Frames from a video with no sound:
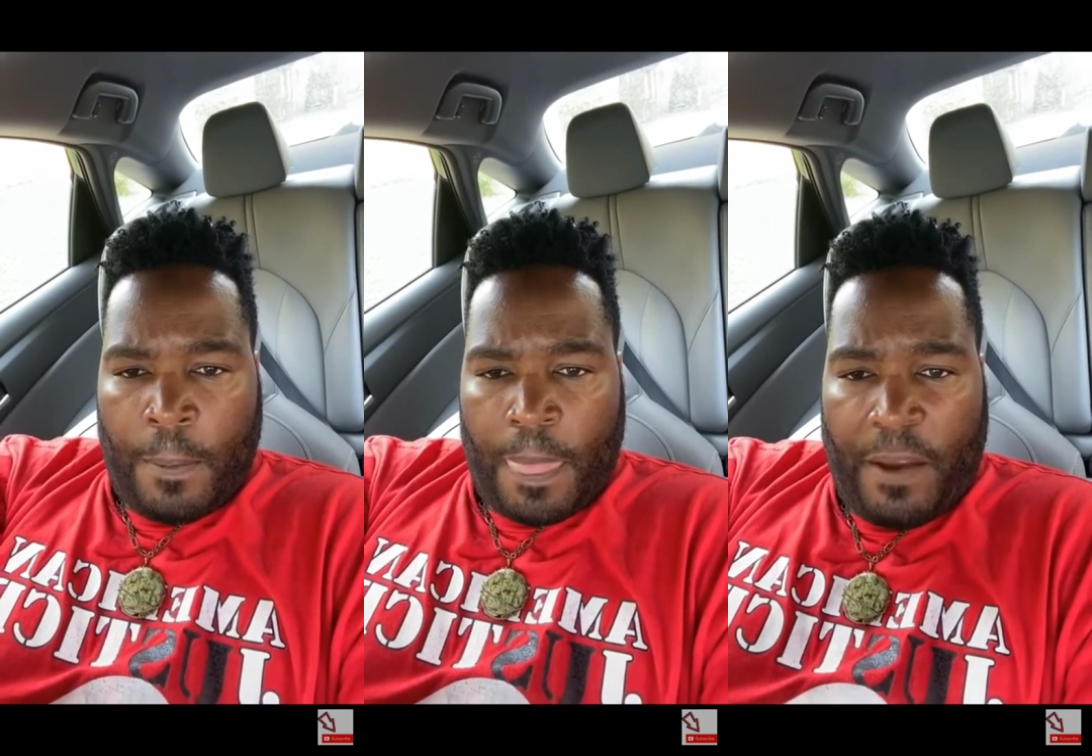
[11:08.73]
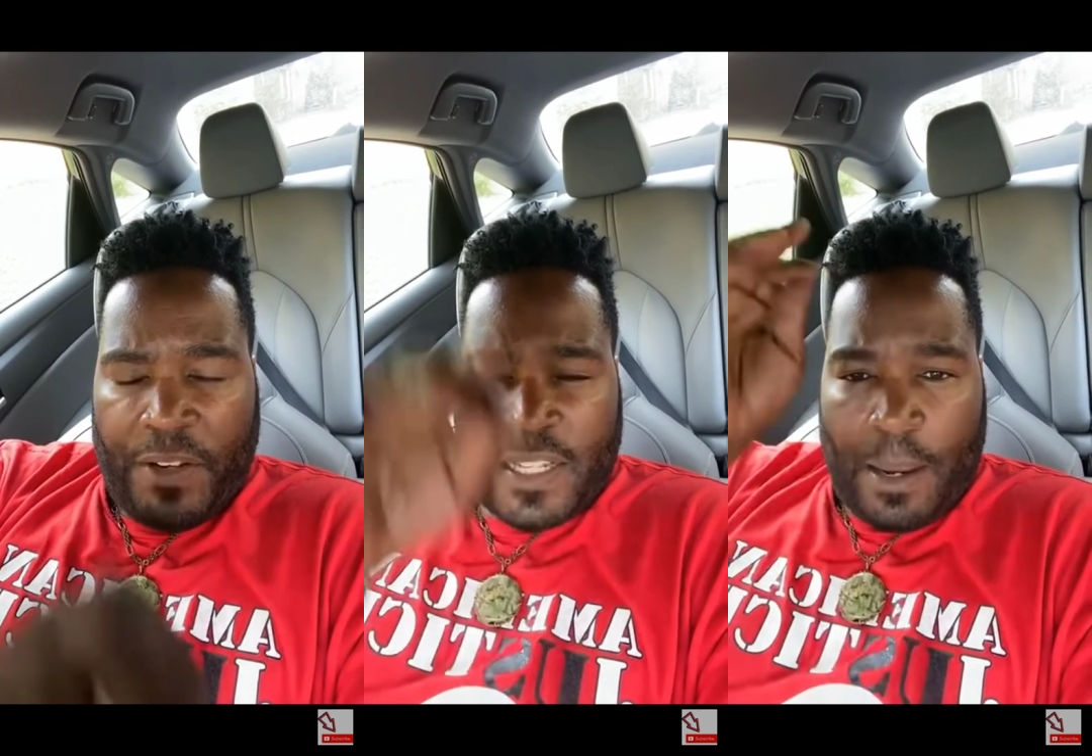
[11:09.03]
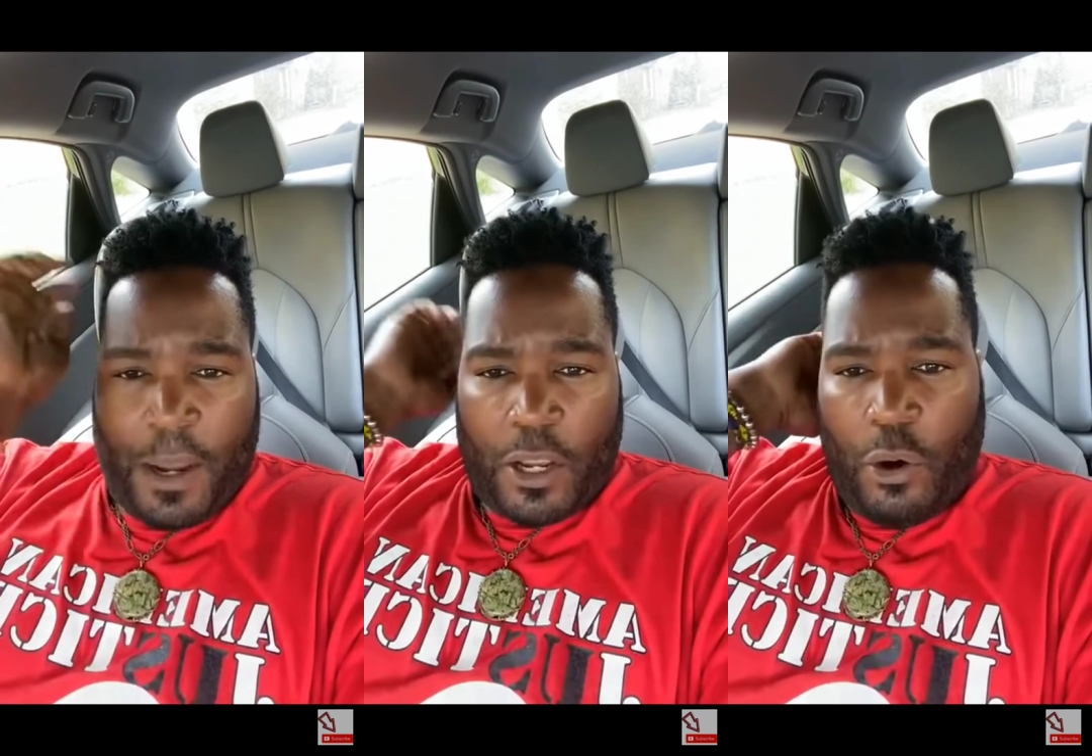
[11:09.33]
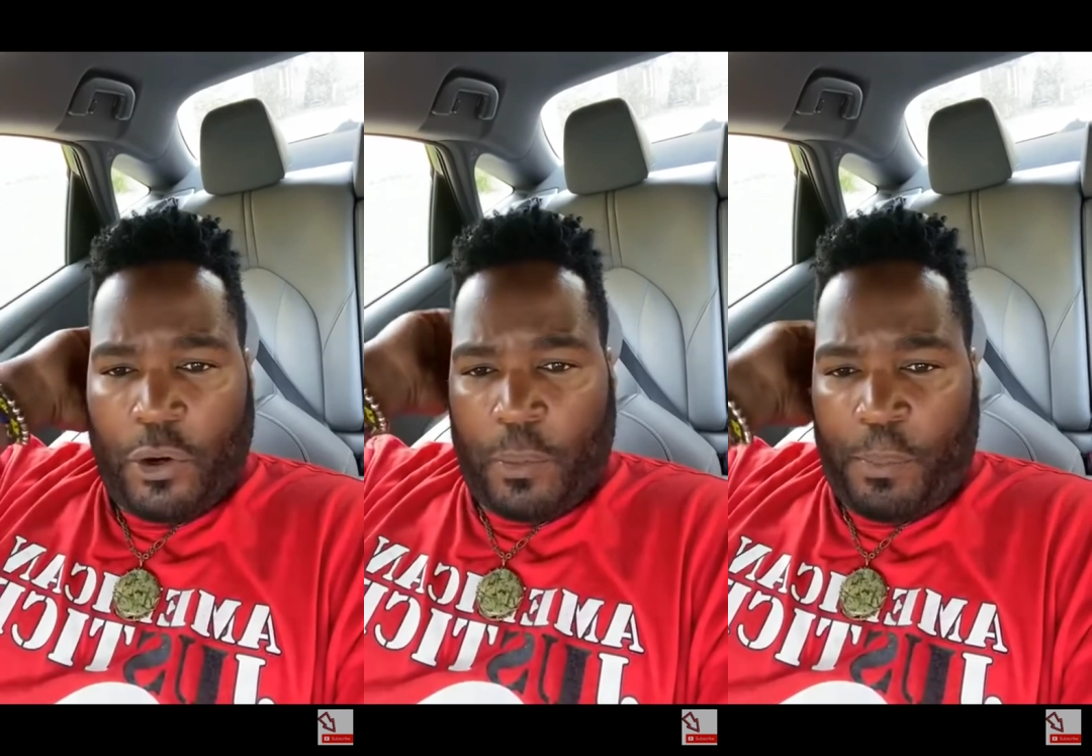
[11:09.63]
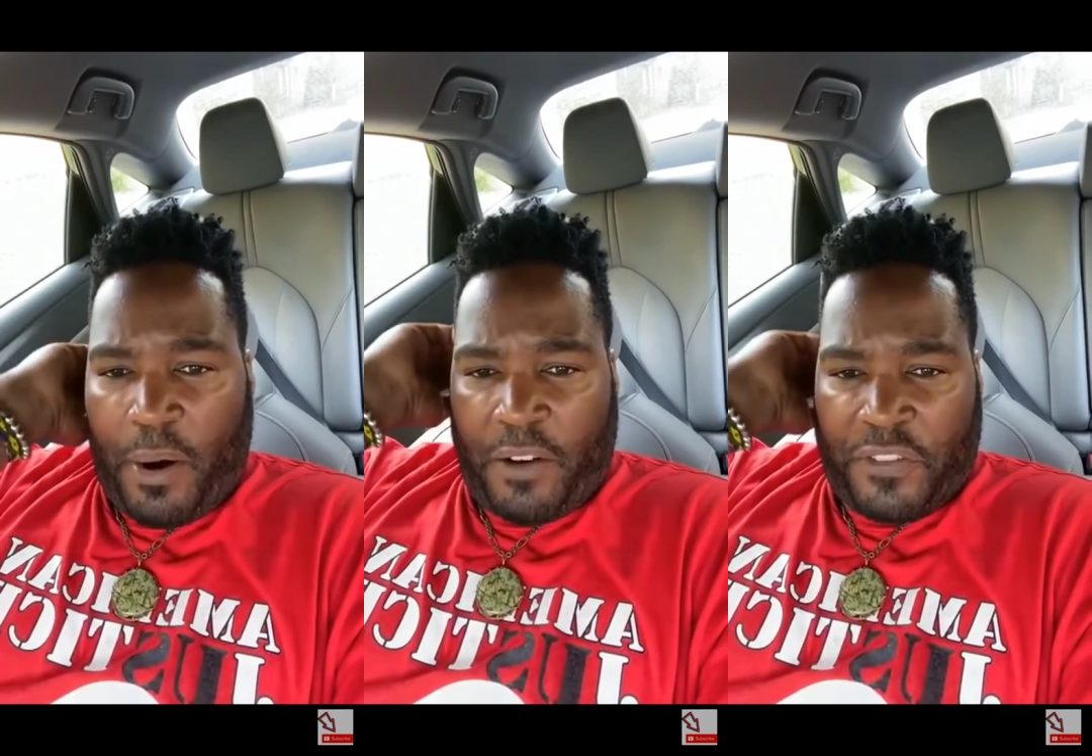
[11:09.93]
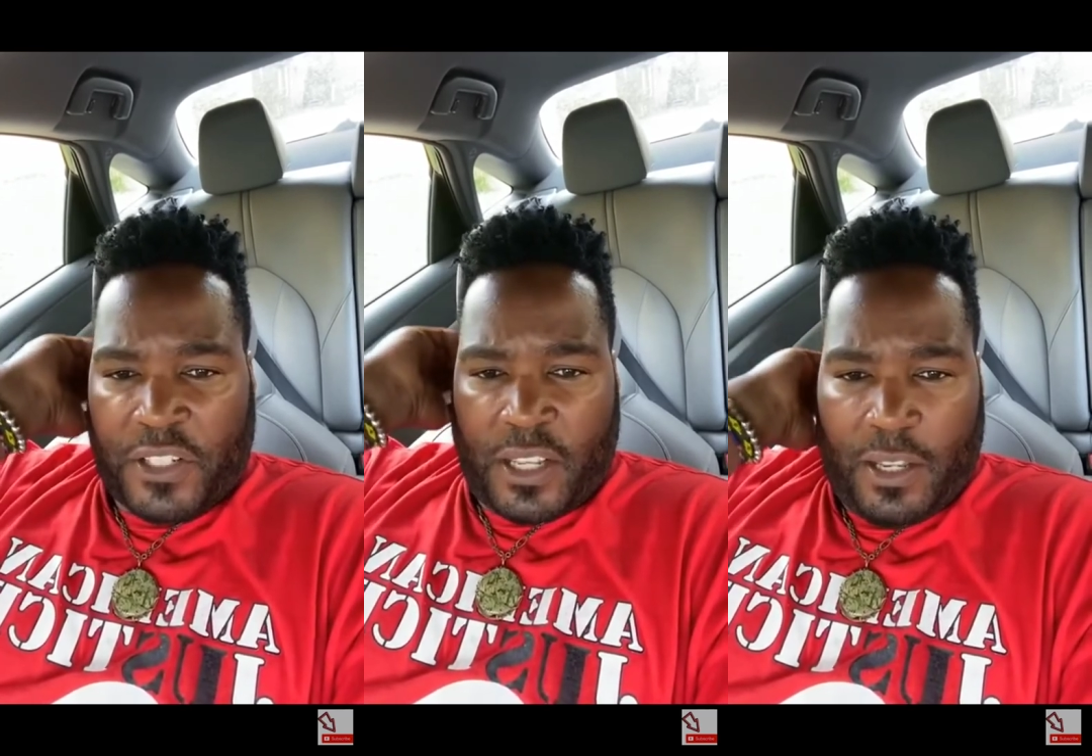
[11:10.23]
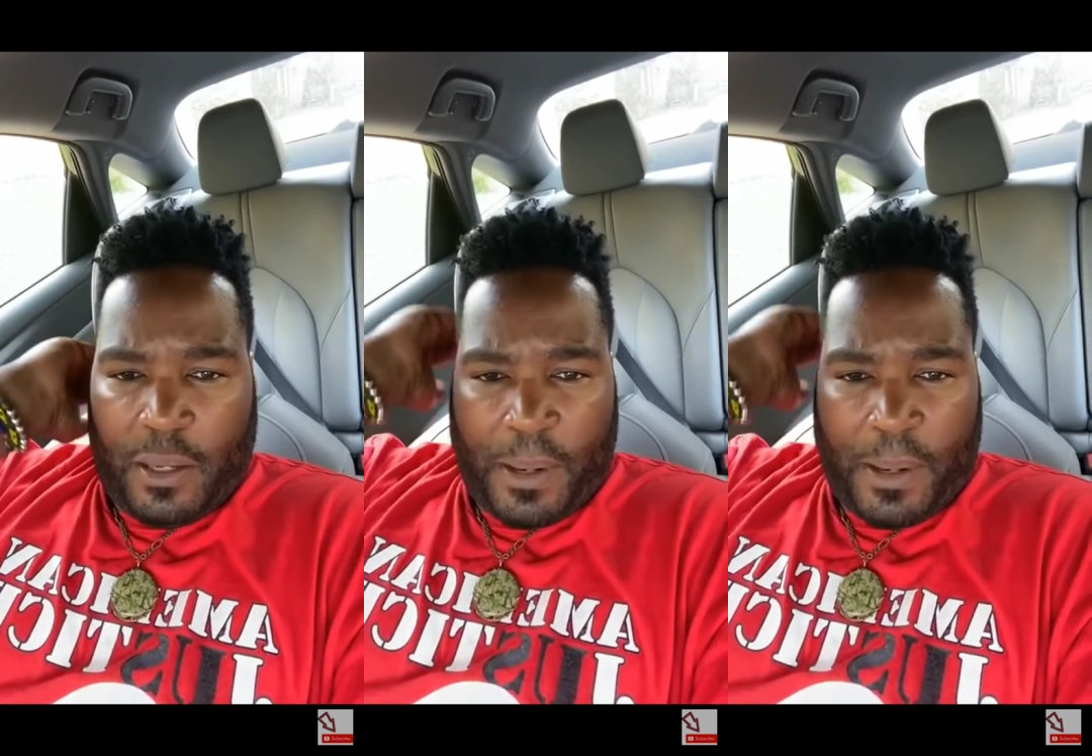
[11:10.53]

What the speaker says: Every time I go on a breakfast club,